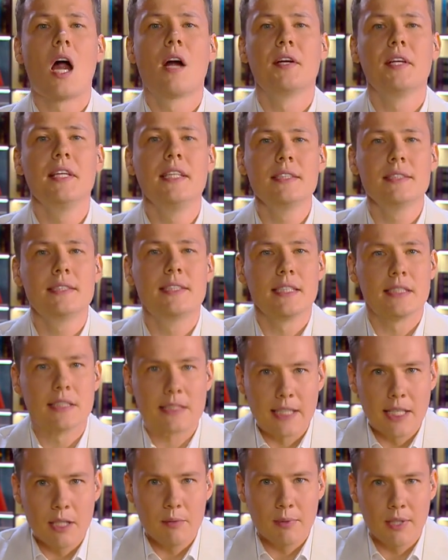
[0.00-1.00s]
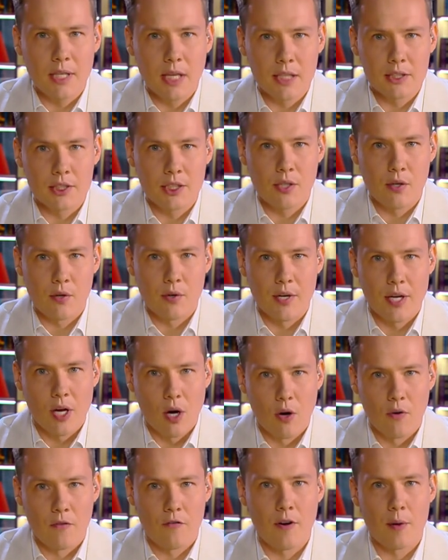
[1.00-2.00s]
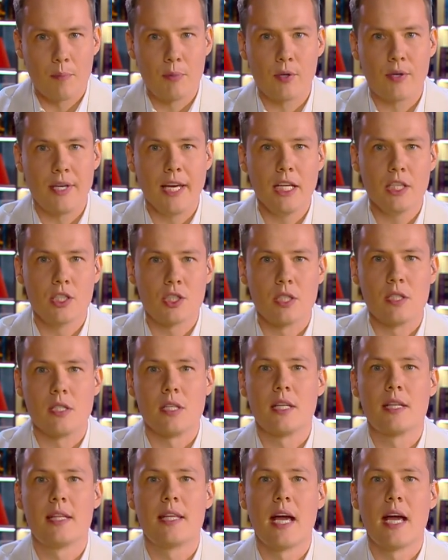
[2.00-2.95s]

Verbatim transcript: are in the same category of fabrication